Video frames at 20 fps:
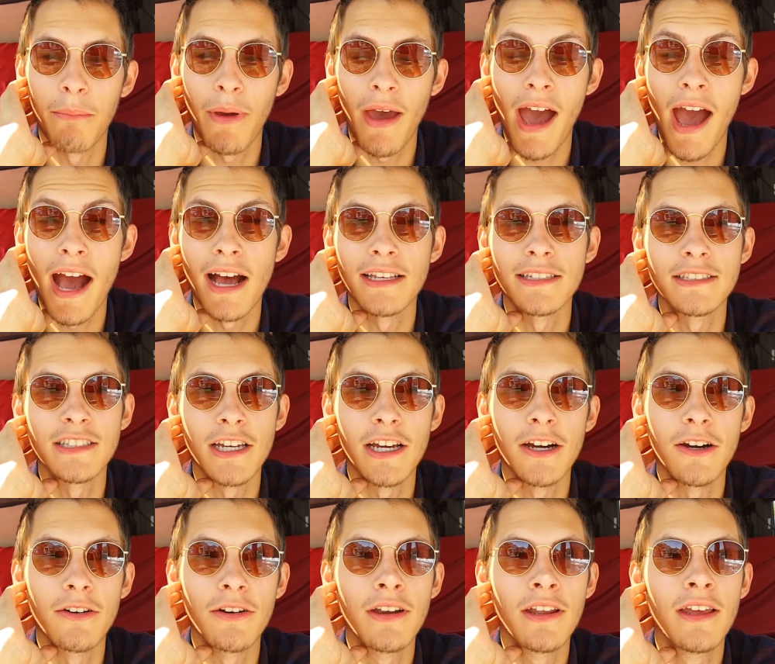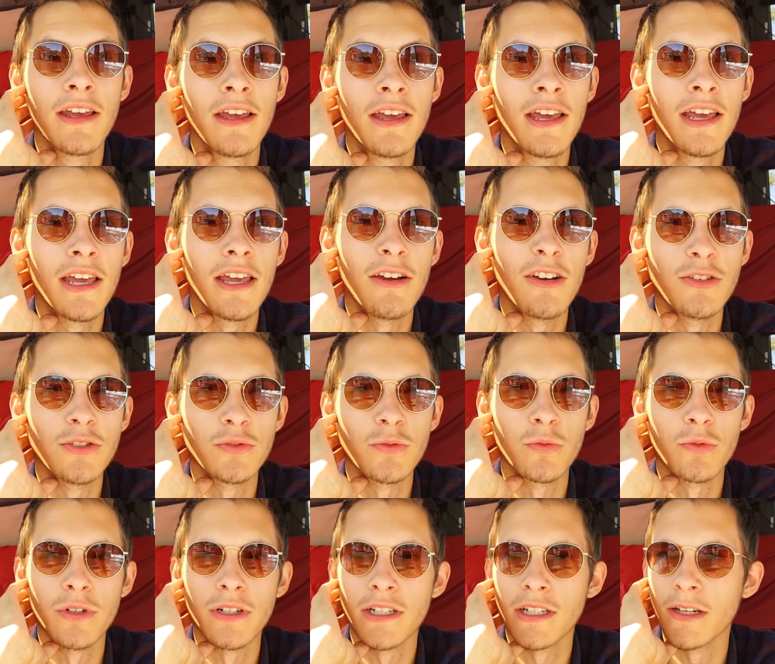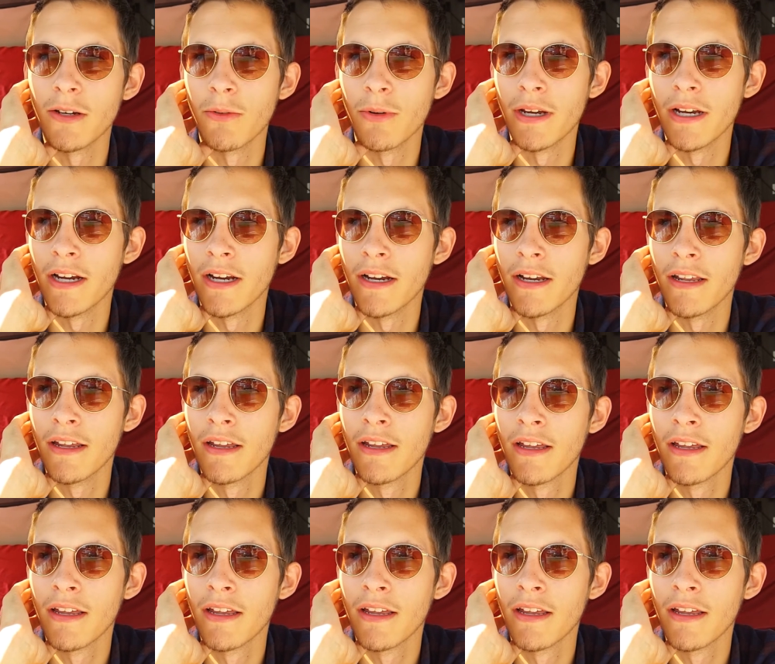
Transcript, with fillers: pass out. It was really weird.